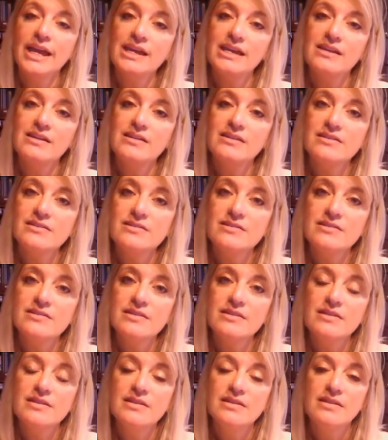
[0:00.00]
is
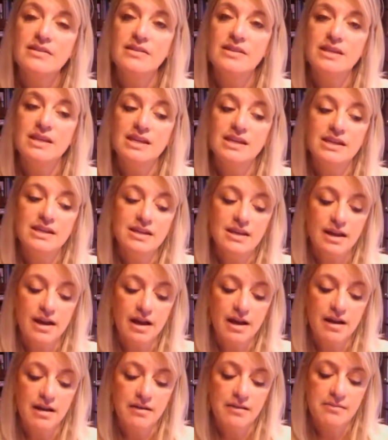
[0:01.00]
the
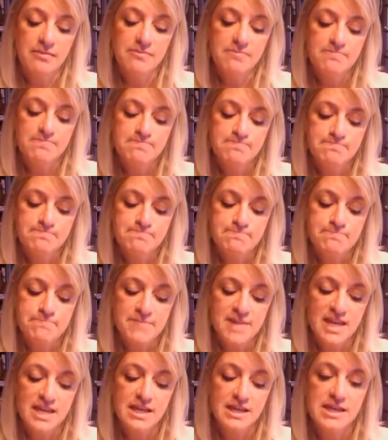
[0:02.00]

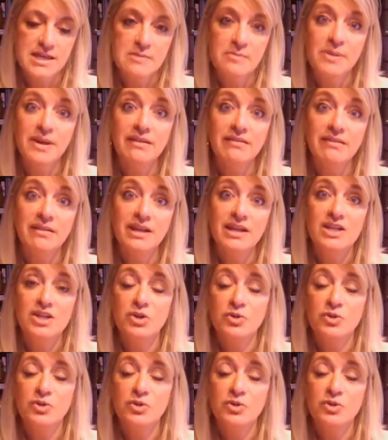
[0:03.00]
ability